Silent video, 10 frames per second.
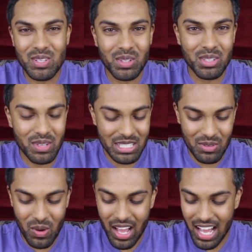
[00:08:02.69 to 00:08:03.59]
the only
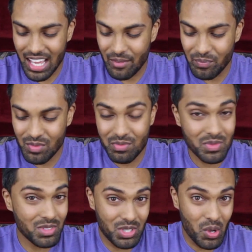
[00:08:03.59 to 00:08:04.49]
reason why I
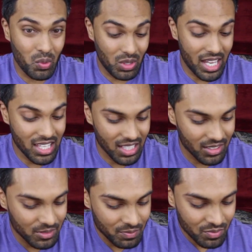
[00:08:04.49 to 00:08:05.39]
don't like it.